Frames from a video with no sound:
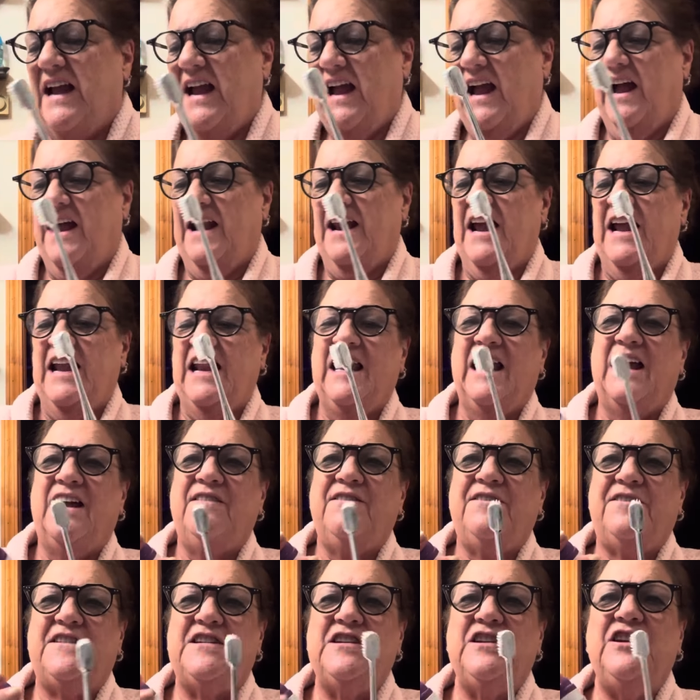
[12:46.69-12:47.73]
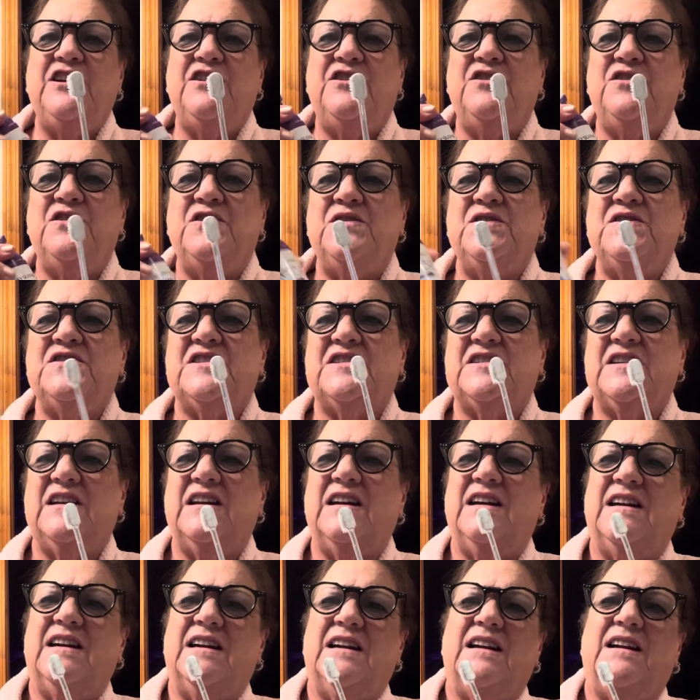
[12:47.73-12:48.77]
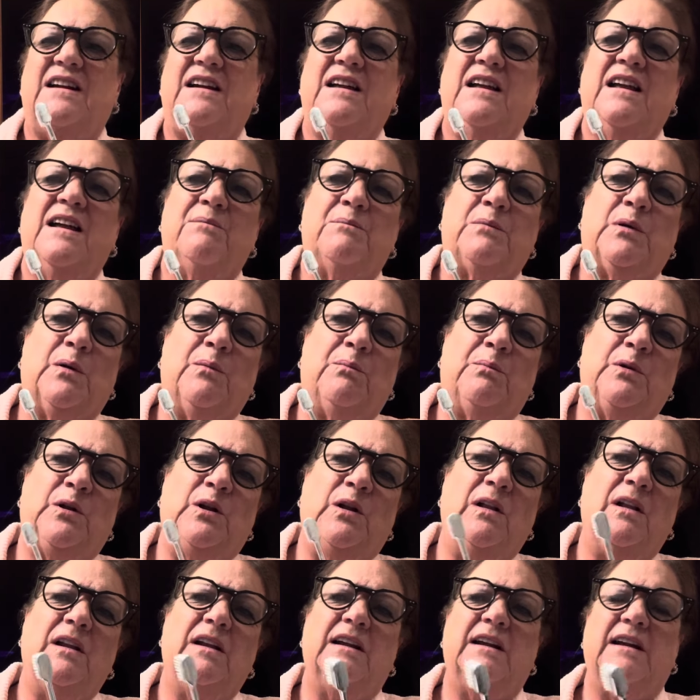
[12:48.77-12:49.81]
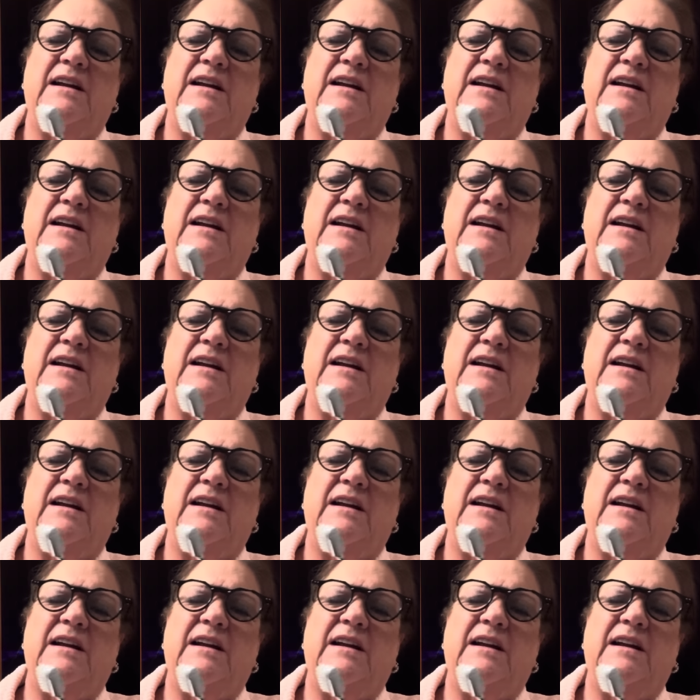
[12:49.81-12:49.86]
And I love to use purple